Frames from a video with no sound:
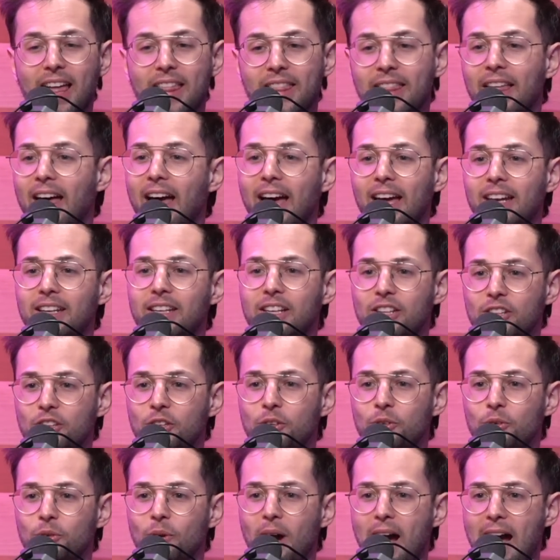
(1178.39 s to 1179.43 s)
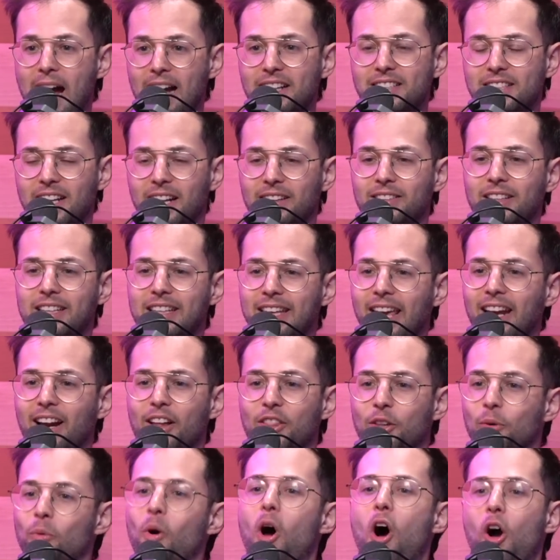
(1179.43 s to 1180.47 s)
And then you accidentally get on
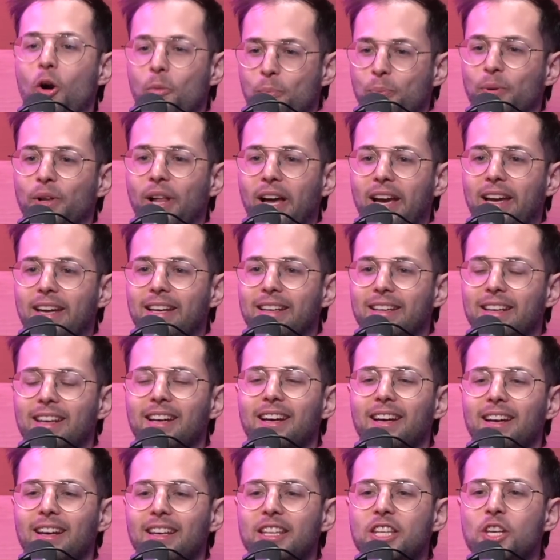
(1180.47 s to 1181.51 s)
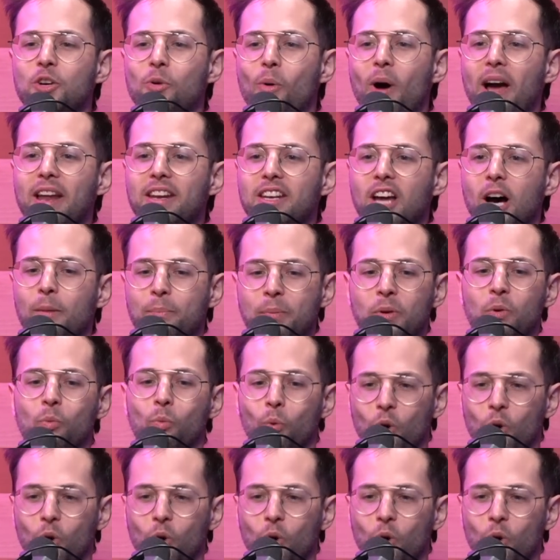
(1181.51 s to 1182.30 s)
the wrong plane. You end up in